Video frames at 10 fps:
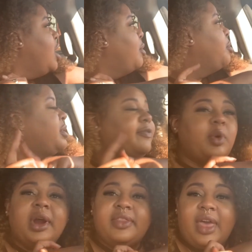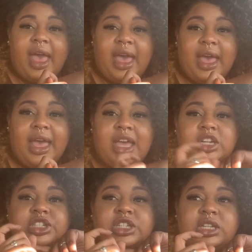Well, before that,
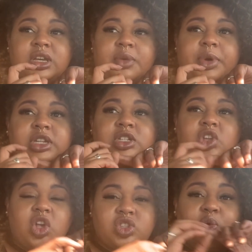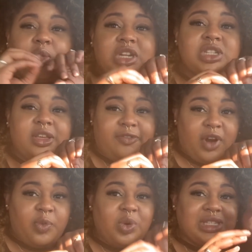but she's also originally
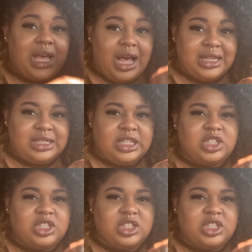from Wisconsin.